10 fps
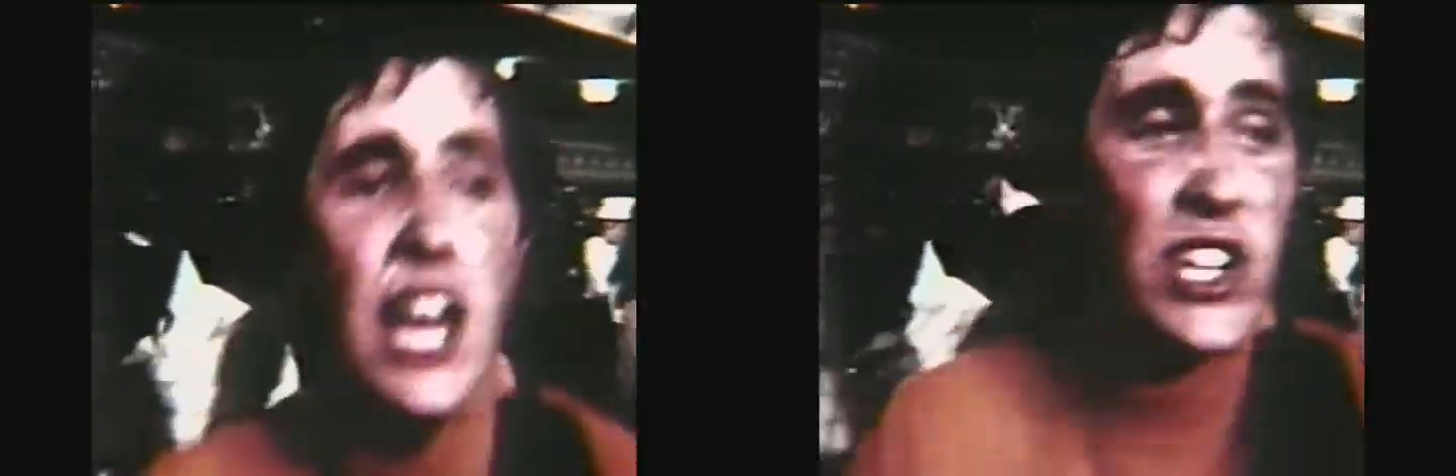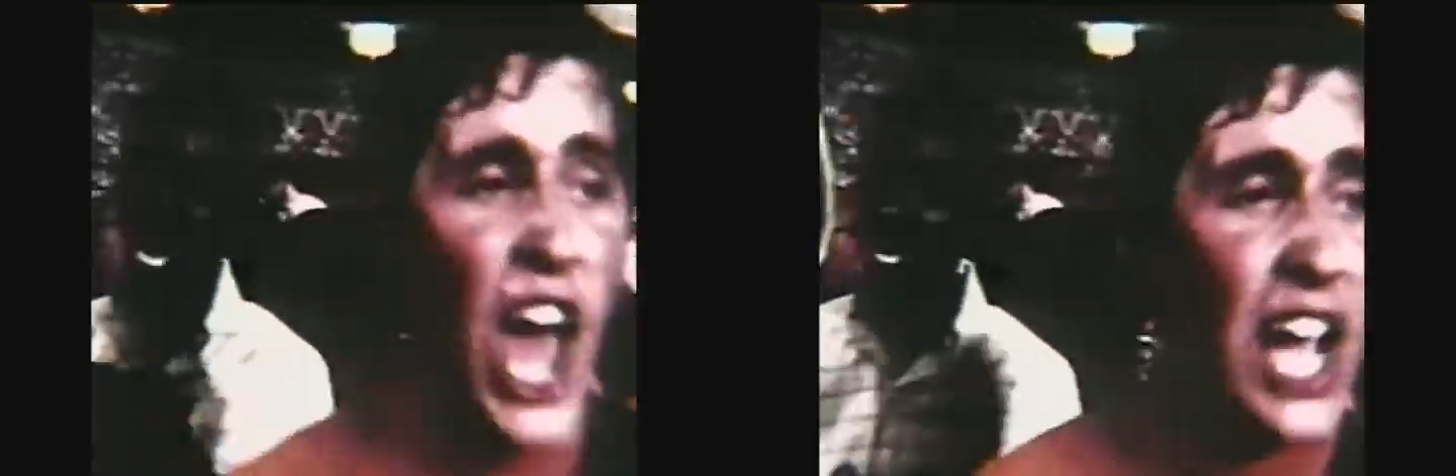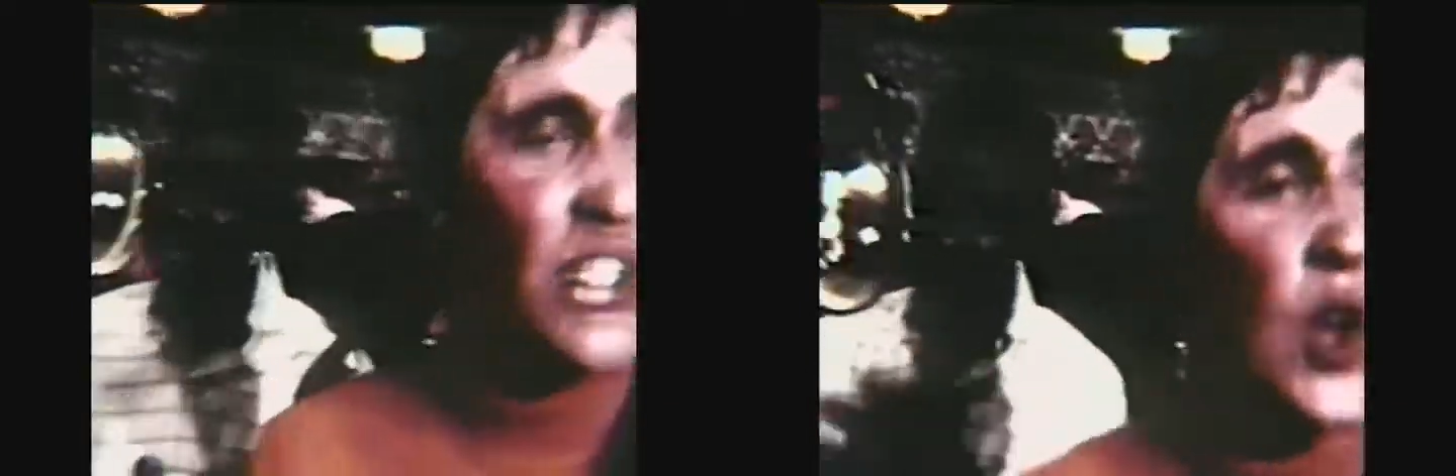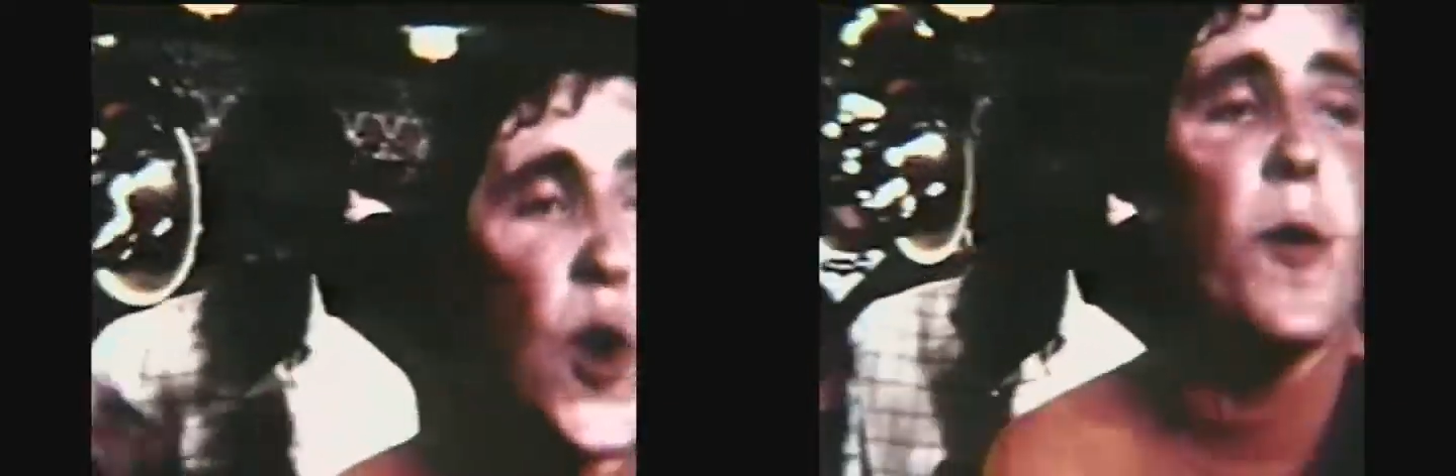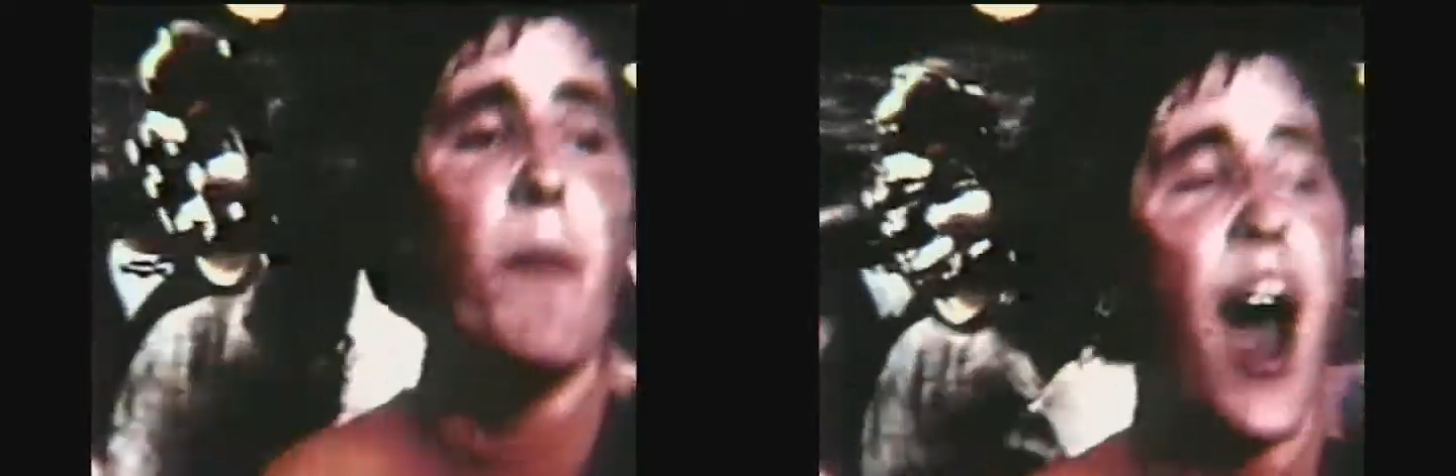Kennedy,
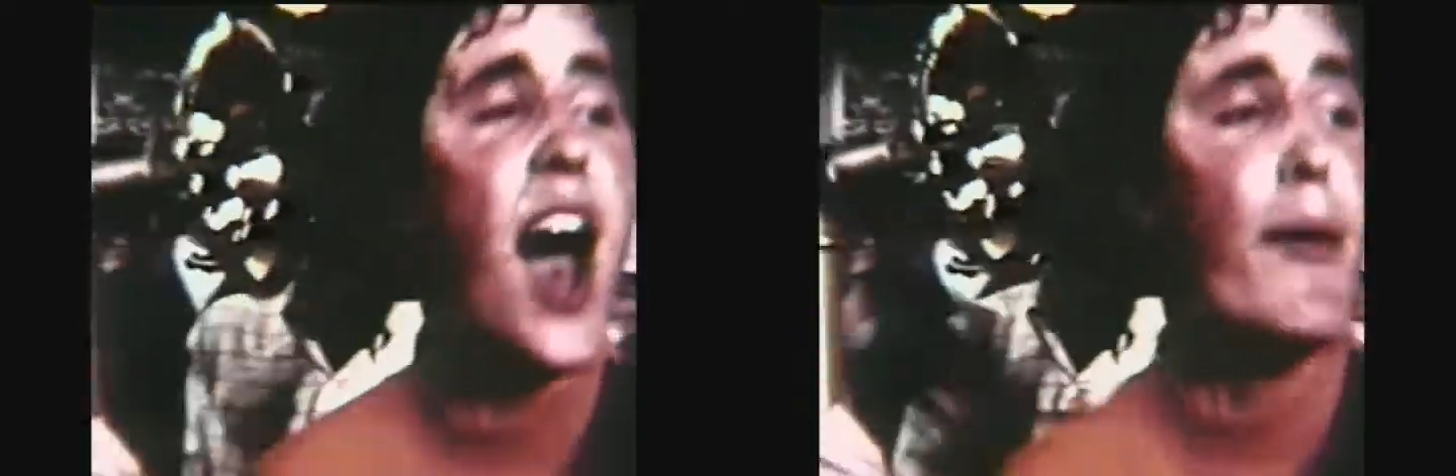because I was in